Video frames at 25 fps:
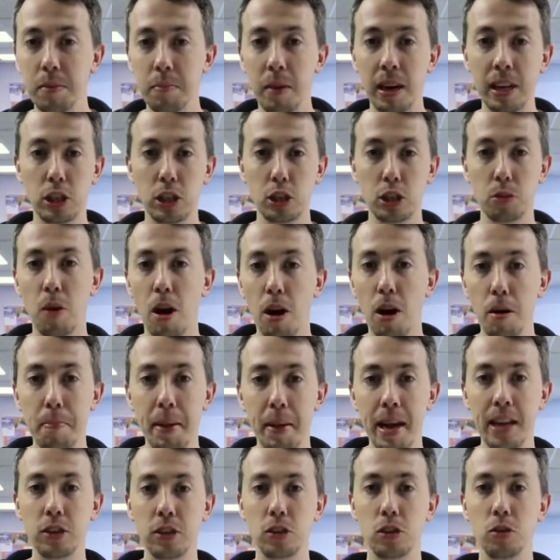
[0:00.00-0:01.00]
my small
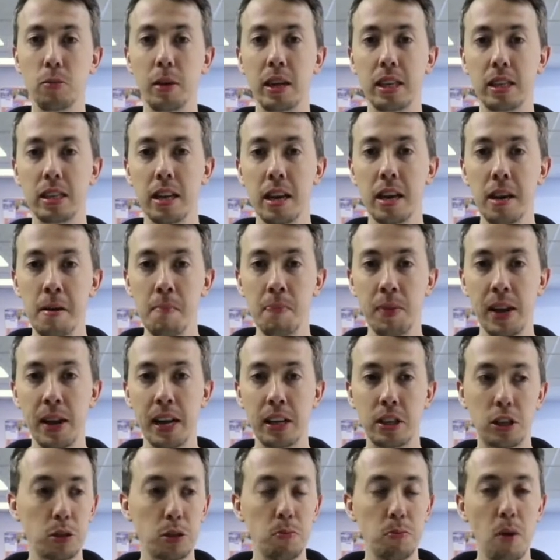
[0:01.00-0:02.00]
bedroom.
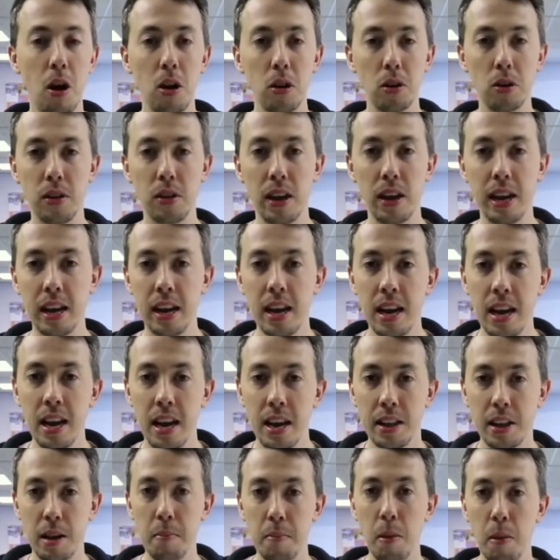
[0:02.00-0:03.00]
It's smaller than
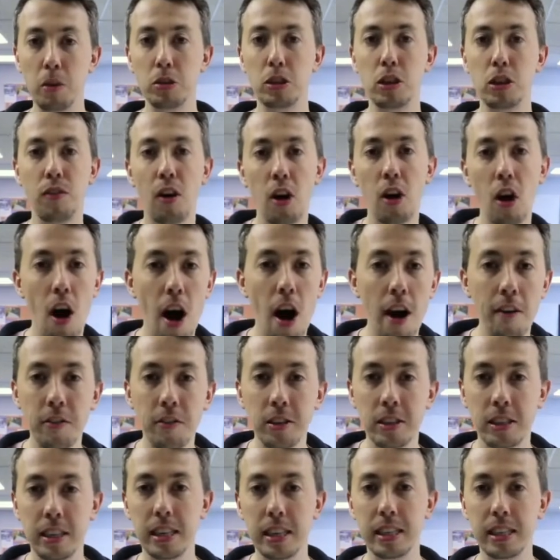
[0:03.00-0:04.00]
most of our
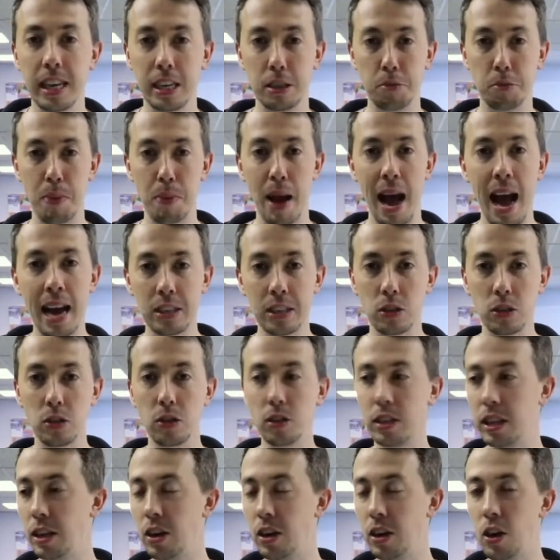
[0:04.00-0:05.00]
offices as
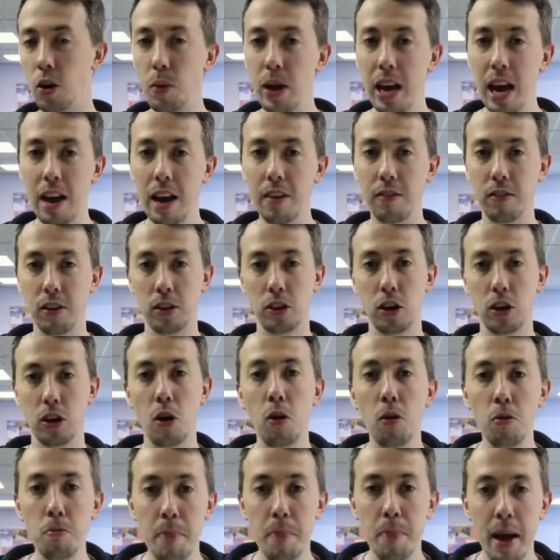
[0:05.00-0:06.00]
pastors. You know, we have our
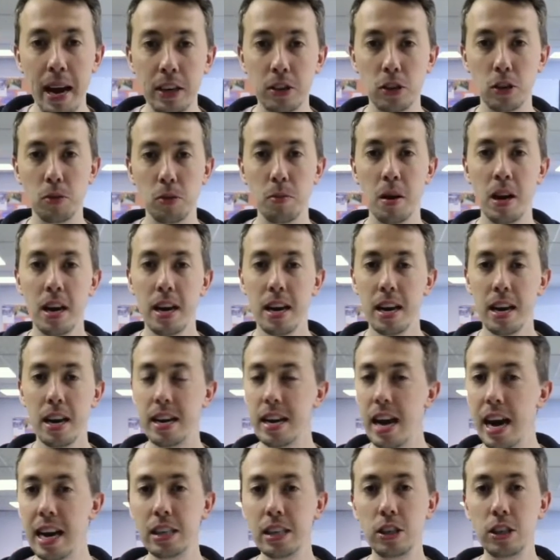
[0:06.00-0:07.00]
own bedroom.
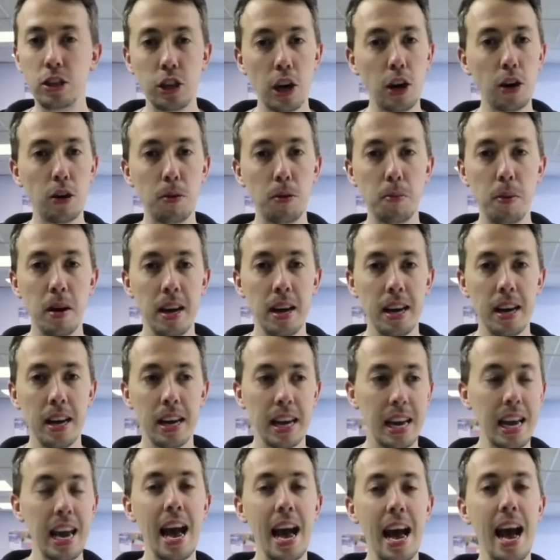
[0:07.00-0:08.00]
Not Job.
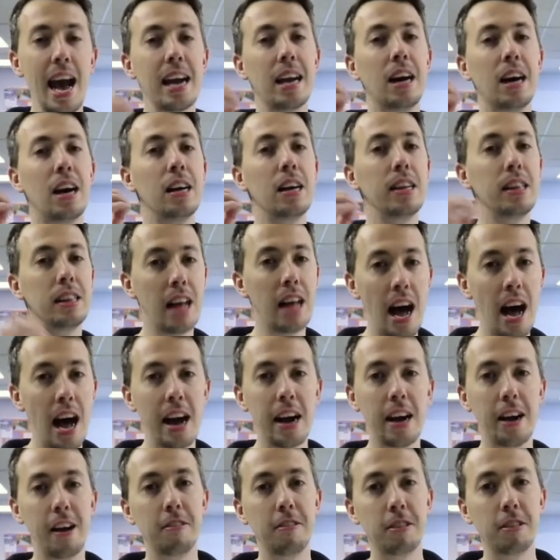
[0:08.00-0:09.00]
He had a
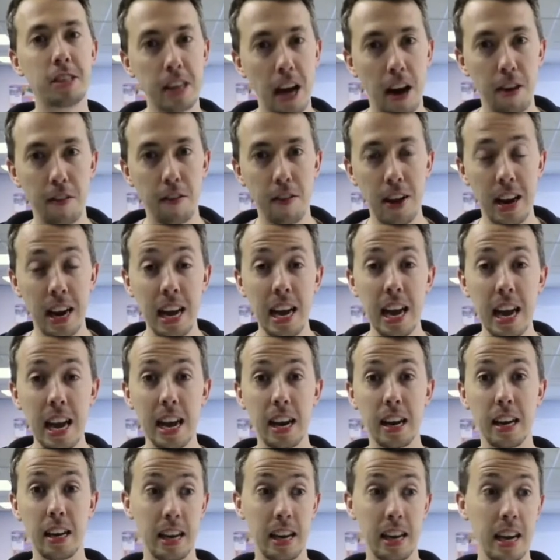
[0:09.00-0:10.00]
lot of stuff, and he
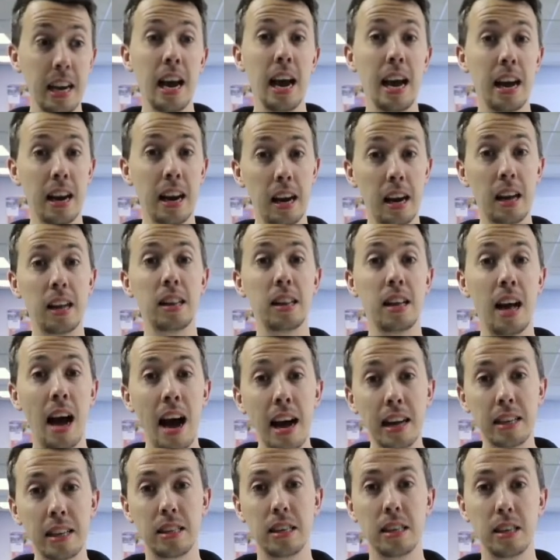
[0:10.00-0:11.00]
had a
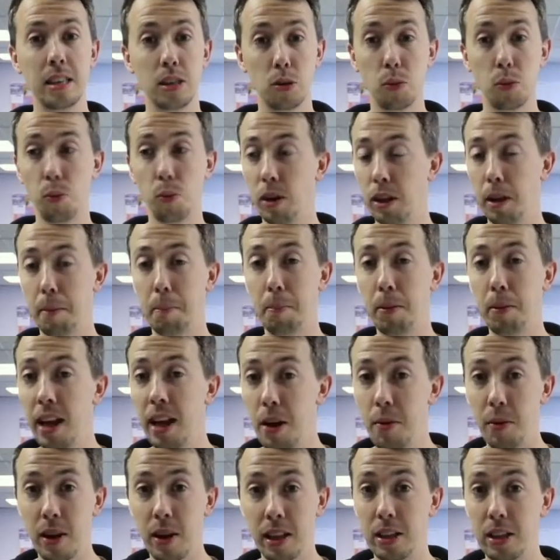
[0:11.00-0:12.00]
lot to really play
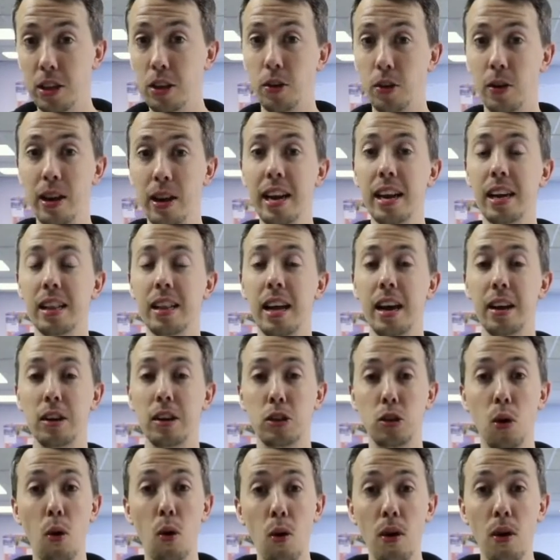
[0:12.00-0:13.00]
with too. He had a lot of
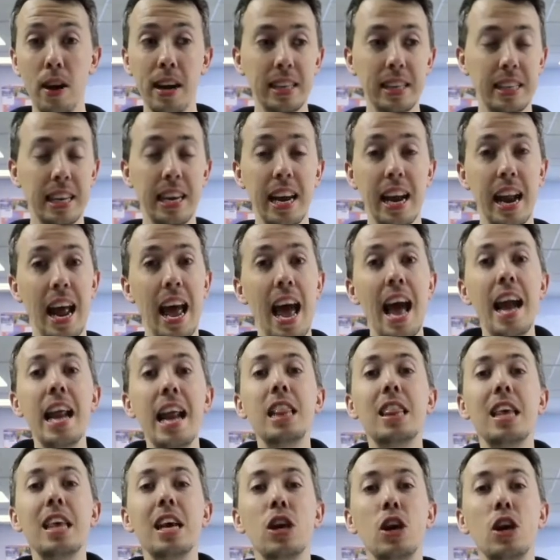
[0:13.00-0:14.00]
toys. He had
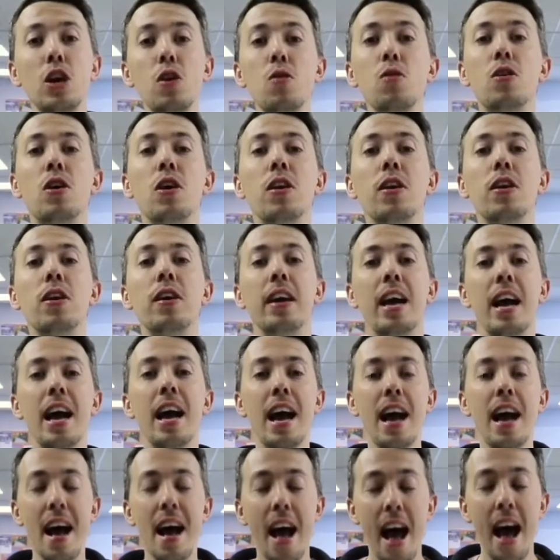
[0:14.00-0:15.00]
anything you could
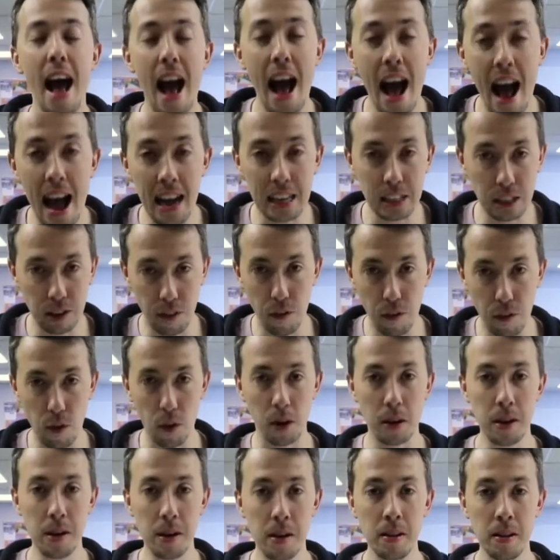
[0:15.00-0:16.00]
ask
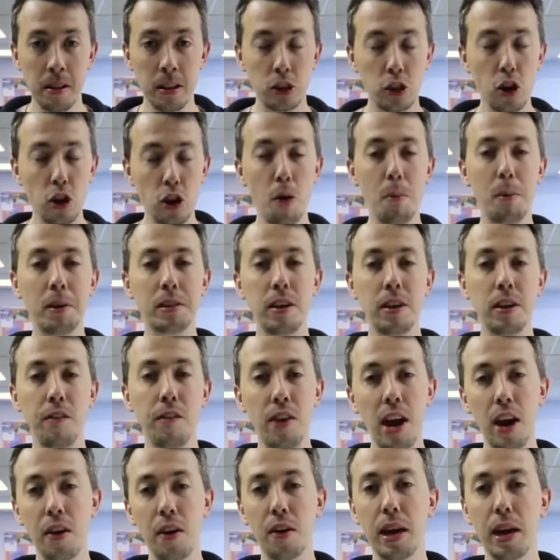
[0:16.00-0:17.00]
for. Job was a
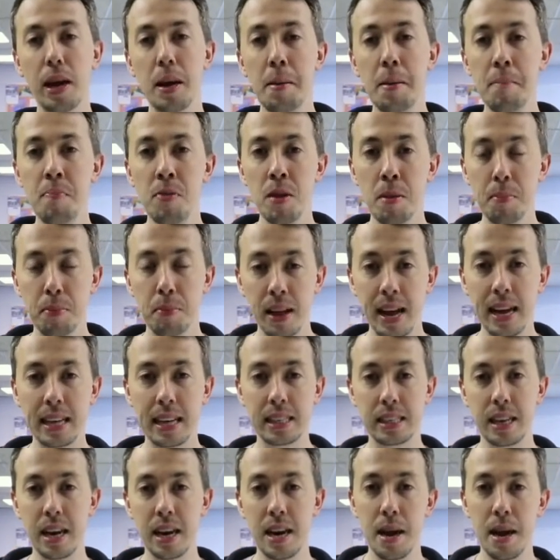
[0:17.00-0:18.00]
very
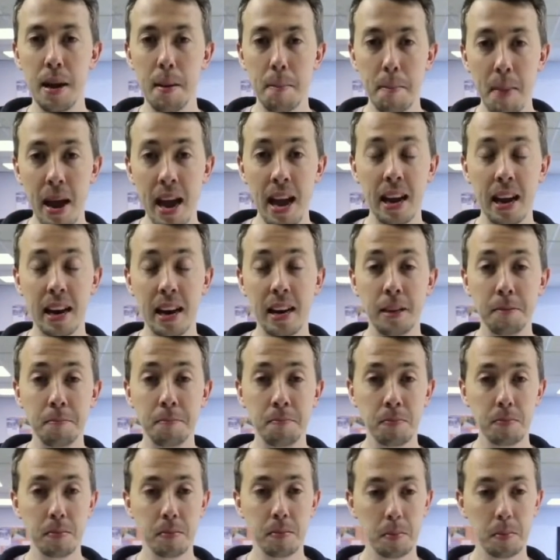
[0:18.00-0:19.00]
blessed man.
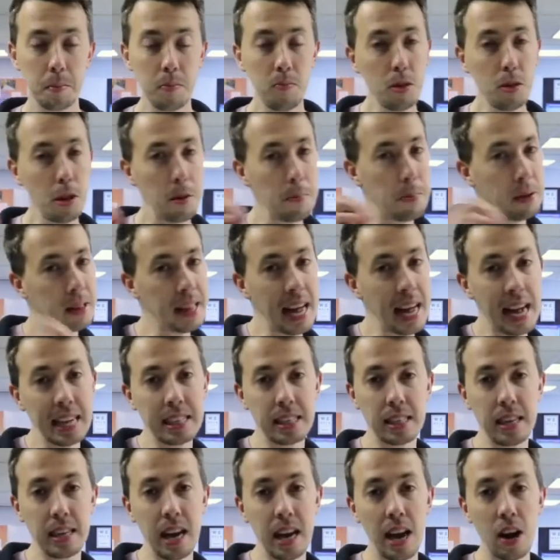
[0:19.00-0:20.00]
But
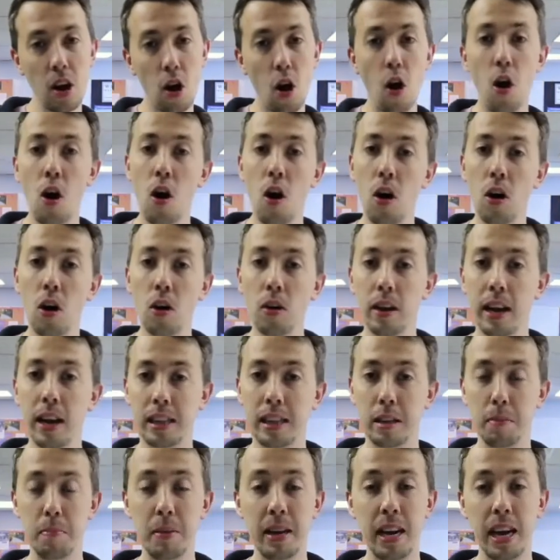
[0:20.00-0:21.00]
that's not all at
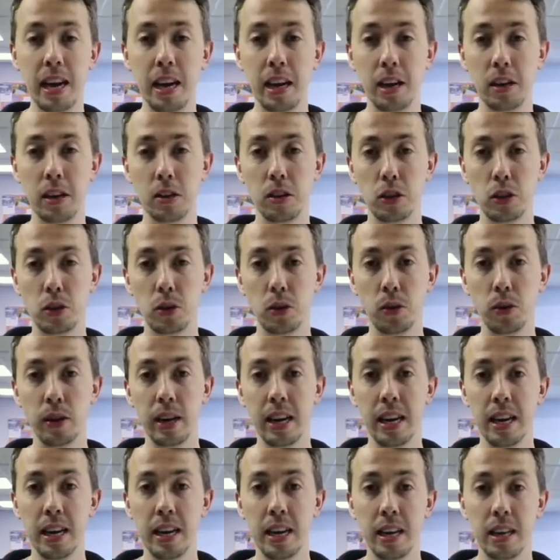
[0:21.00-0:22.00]
the beginning of the
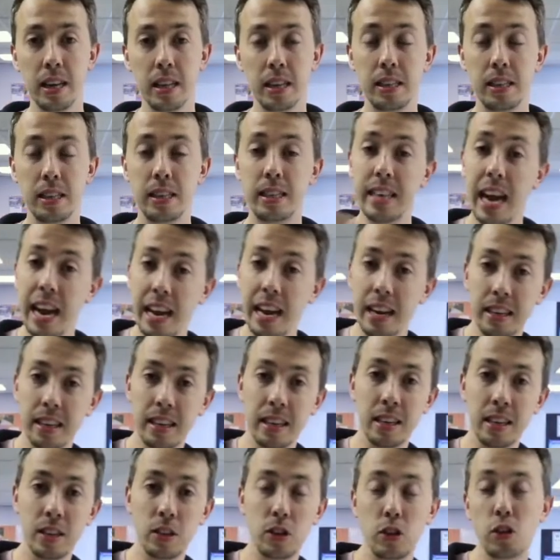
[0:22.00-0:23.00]
story.
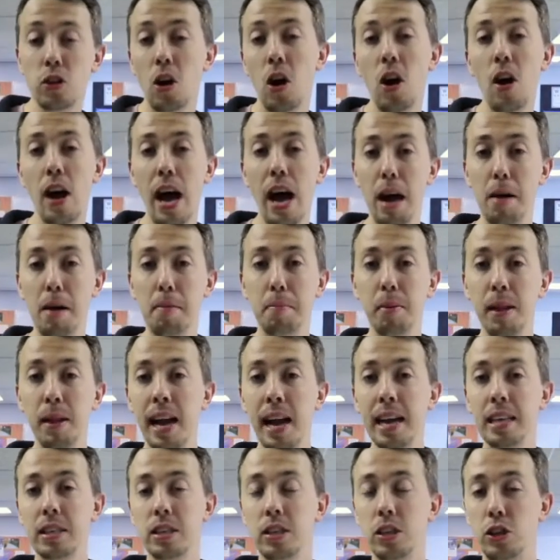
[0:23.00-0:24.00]
Satan saw how
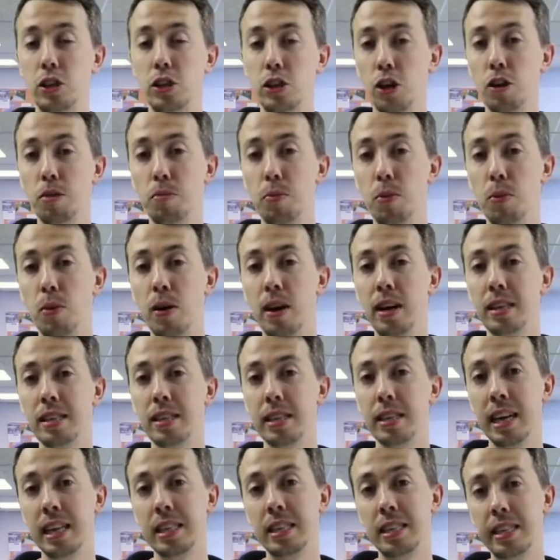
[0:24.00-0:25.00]
blessed Job was,
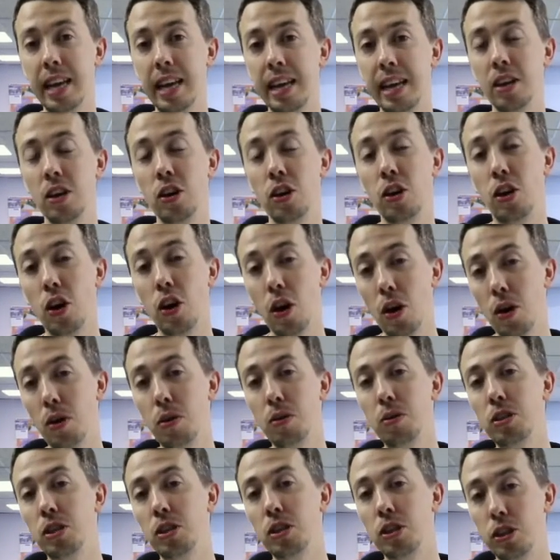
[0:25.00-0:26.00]
and Satan
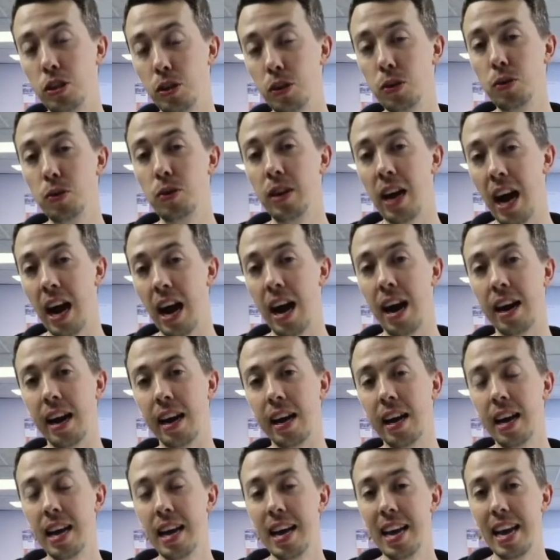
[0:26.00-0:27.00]
goes to God
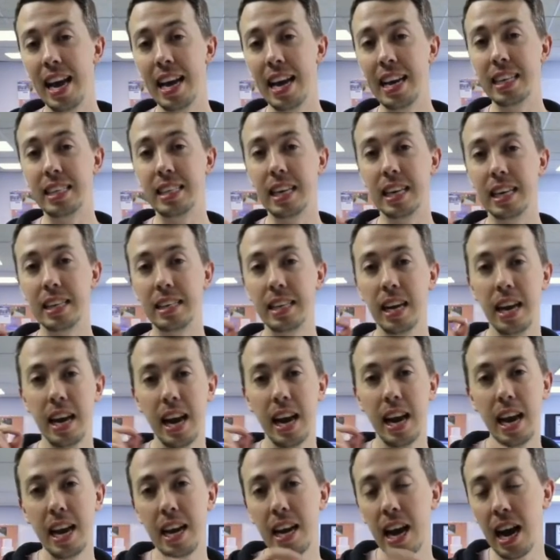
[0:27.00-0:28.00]
and he says,
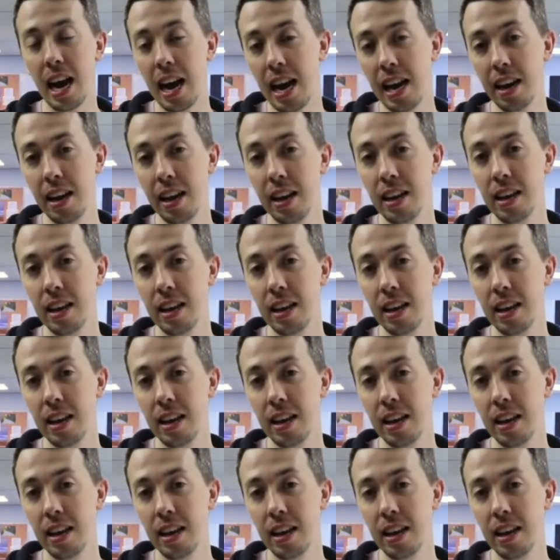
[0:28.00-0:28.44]
hey God,